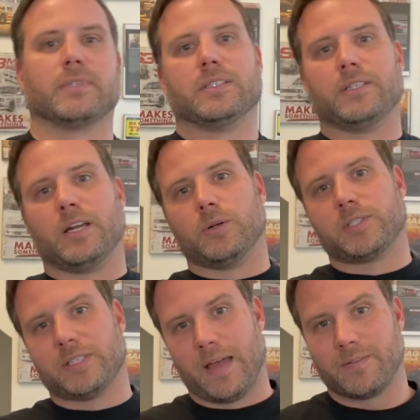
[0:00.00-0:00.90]

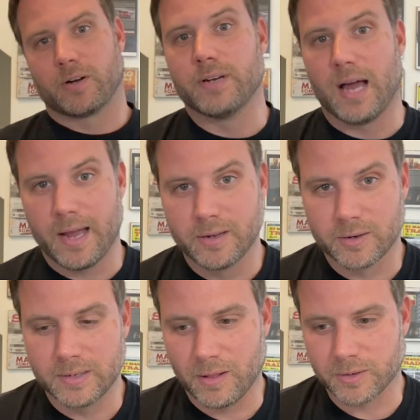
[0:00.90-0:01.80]
$700 or
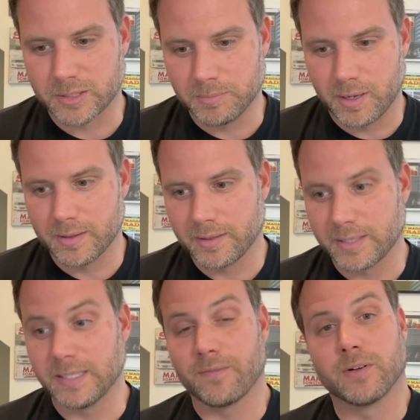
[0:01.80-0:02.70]
$900 a month,
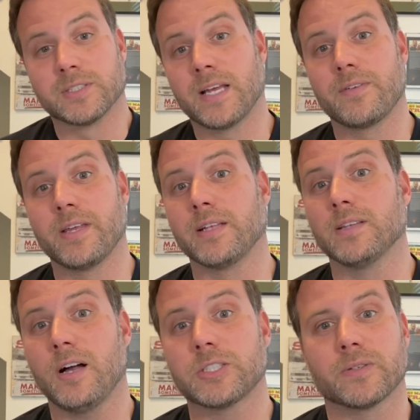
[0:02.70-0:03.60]
except for instead of getting
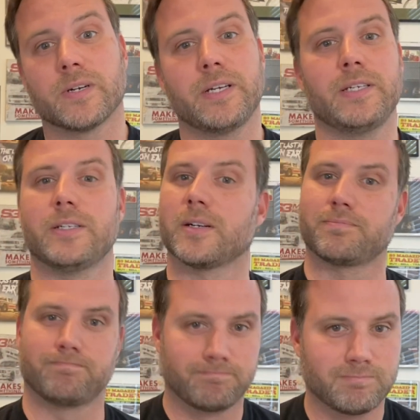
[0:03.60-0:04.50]
luxury,
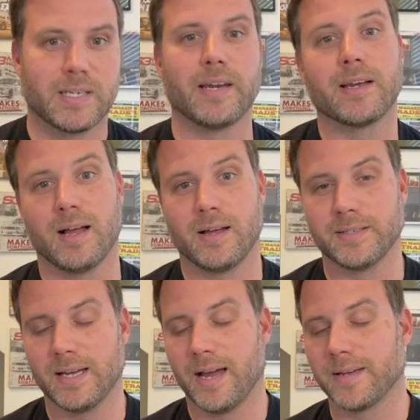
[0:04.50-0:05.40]
you're getting a
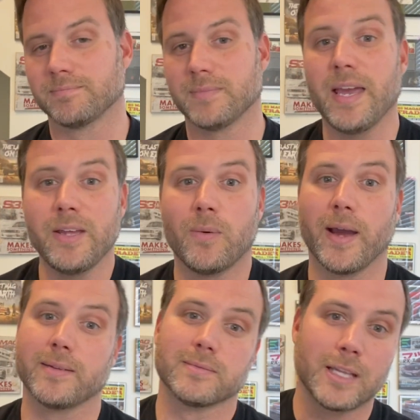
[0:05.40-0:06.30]
Hyundai.
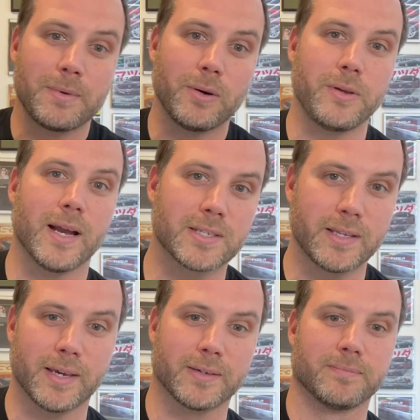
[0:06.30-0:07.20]
Anyway, let me know what you guys
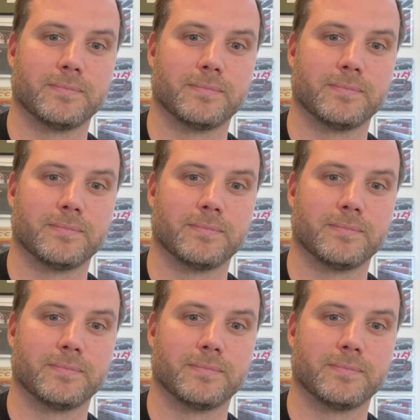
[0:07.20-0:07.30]
think.